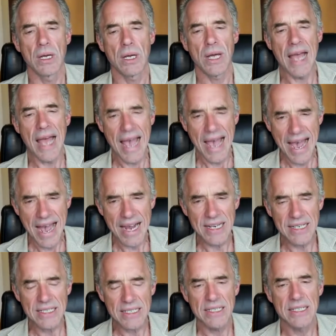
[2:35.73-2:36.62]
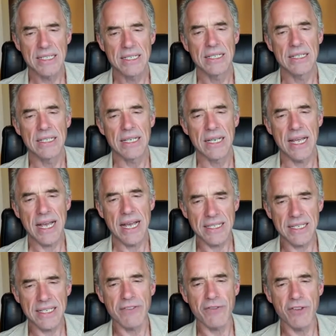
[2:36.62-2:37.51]
act
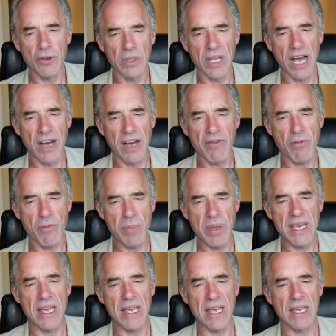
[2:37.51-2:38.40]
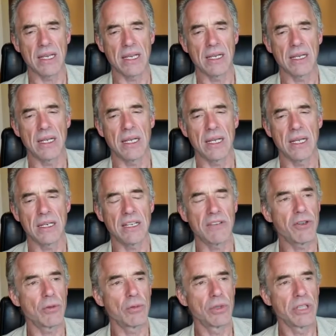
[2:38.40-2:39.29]
as if you love being. And
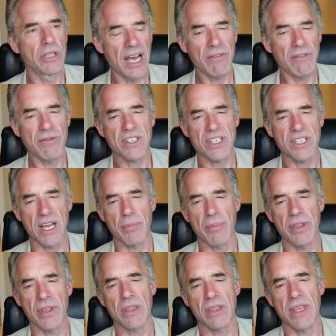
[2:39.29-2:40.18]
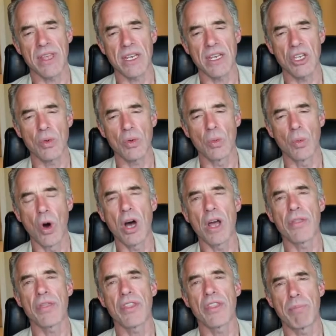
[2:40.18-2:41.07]
if you love something, then you
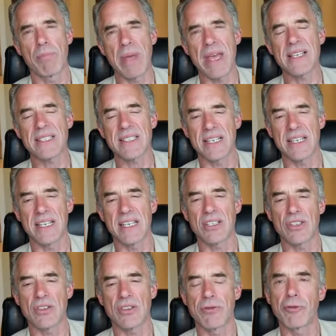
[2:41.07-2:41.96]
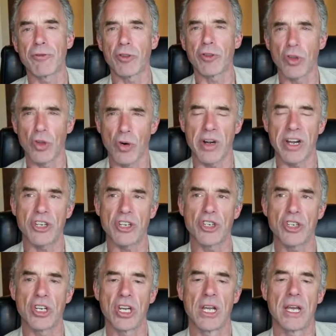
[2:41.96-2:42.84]
want the best in it to
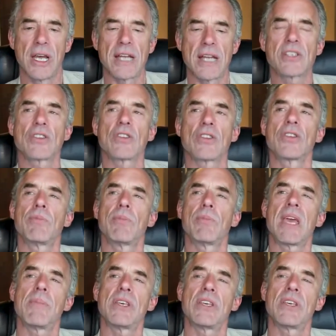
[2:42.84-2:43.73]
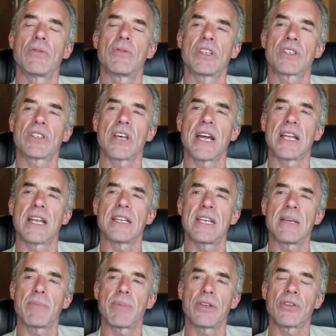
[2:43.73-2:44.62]
flourish. And so maybe you decide
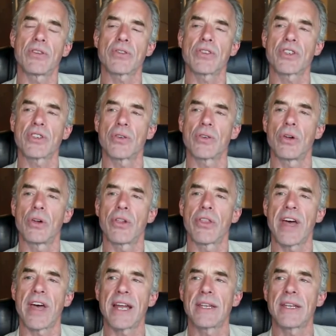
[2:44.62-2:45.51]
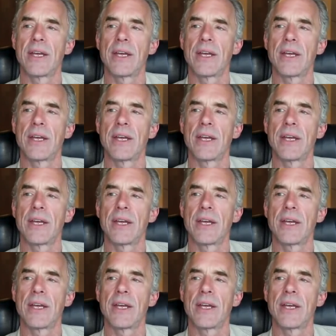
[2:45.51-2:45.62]
deep in your soul that